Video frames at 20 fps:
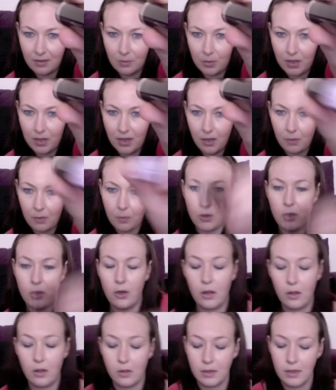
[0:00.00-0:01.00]
Pink
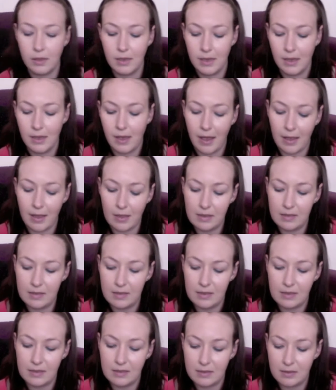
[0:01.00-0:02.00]
Pearl, and this
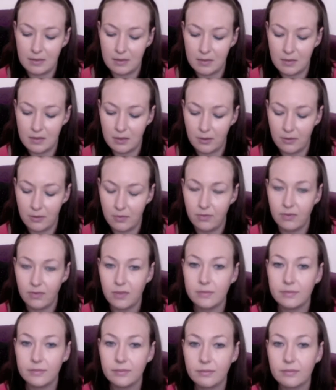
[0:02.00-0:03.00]
is sort of,
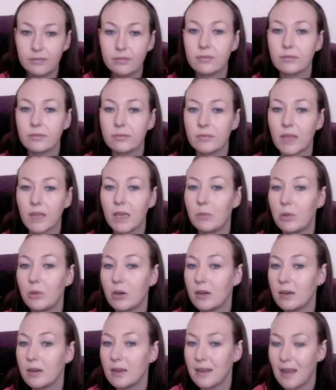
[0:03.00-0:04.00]
I'm
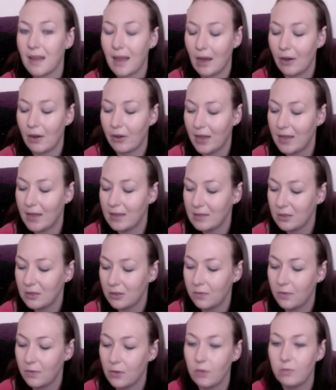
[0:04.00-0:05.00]
wearing it now, it's sort
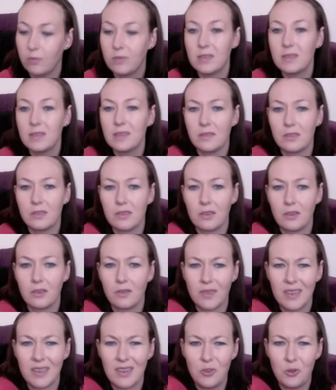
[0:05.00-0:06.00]
of just a sort of a
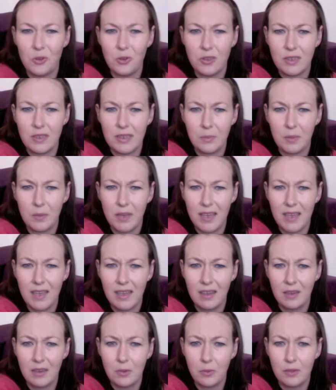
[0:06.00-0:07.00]
nudie
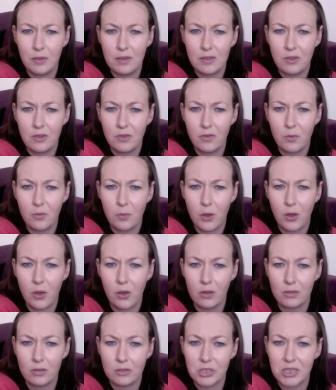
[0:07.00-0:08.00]
pink with sort of a
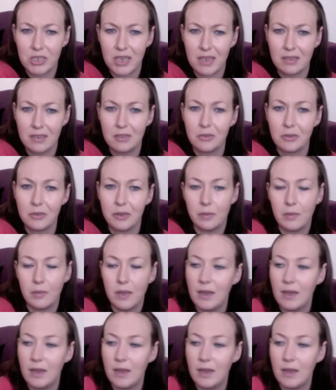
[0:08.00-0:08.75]
pearl sheen to it.